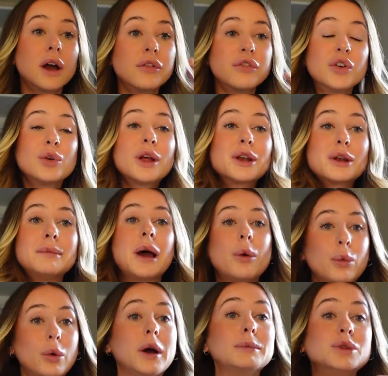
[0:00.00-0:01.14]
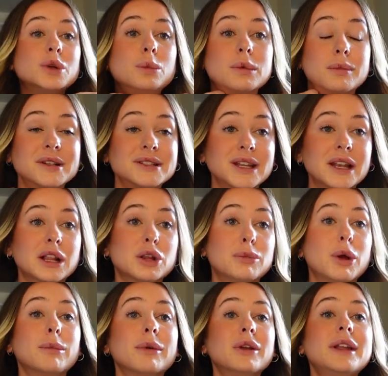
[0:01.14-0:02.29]
I feel like no matter what I'm doing with my skin at the
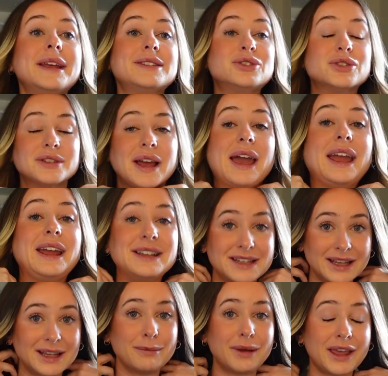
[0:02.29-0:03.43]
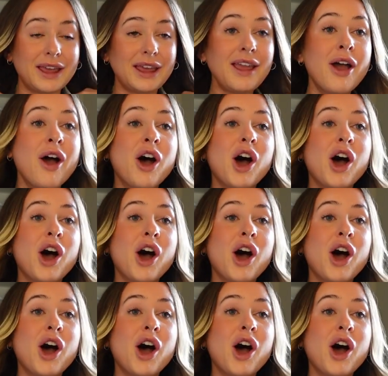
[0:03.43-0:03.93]
moment, it's just hating me.